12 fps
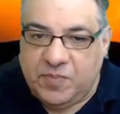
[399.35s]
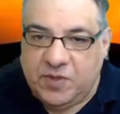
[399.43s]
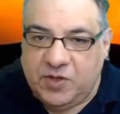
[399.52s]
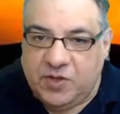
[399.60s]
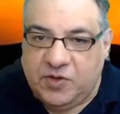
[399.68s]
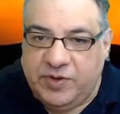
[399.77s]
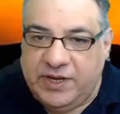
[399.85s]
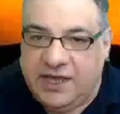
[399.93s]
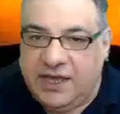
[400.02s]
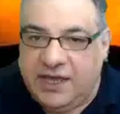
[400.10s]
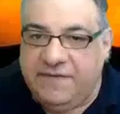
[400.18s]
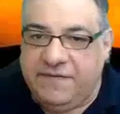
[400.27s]
queen
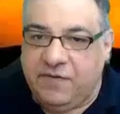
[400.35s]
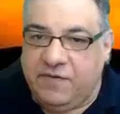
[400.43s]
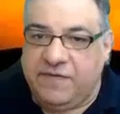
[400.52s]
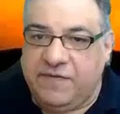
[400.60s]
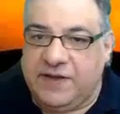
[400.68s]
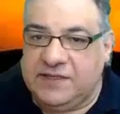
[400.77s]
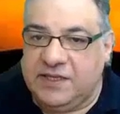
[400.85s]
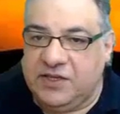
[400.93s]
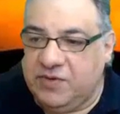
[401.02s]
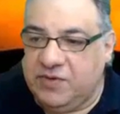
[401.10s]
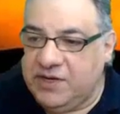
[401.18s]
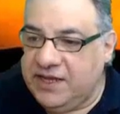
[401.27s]
a four, threatening
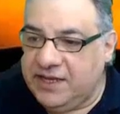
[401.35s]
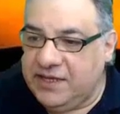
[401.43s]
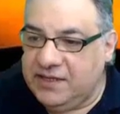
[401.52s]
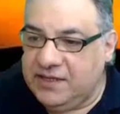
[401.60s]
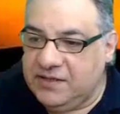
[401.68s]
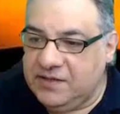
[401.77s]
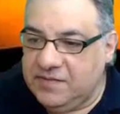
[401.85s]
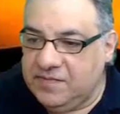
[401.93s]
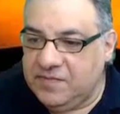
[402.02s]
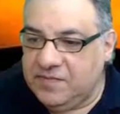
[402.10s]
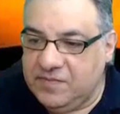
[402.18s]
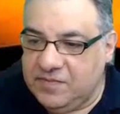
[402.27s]
queen e eight.
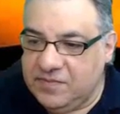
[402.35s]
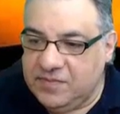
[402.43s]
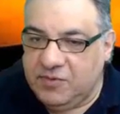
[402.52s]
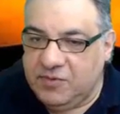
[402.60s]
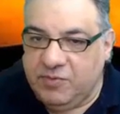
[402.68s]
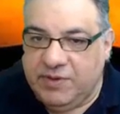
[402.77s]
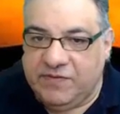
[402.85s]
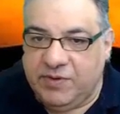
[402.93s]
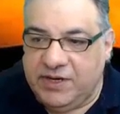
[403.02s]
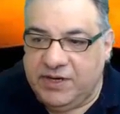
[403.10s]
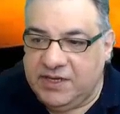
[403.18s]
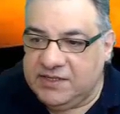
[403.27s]
We have
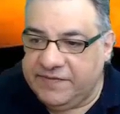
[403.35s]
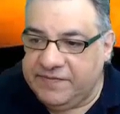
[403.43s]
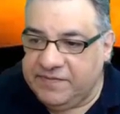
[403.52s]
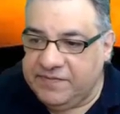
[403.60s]
queen e seven.